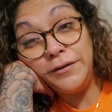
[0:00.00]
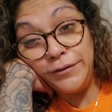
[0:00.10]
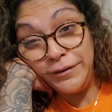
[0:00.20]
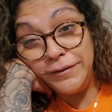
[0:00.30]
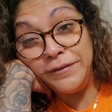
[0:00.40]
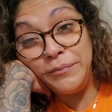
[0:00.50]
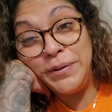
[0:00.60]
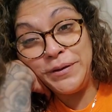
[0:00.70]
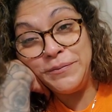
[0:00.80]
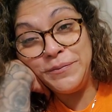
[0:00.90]
has it
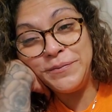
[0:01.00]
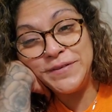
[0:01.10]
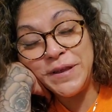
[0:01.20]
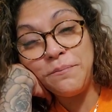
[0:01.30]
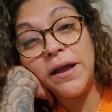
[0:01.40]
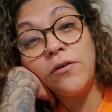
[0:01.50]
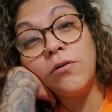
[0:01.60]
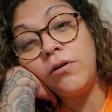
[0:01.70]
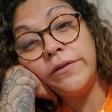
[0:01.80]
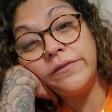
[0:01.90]
been St. Michael
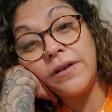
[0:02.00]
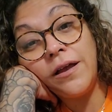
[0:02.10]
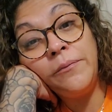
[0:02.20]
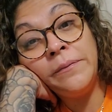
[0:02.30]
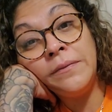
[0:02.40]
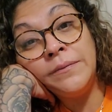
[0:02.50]
all this time?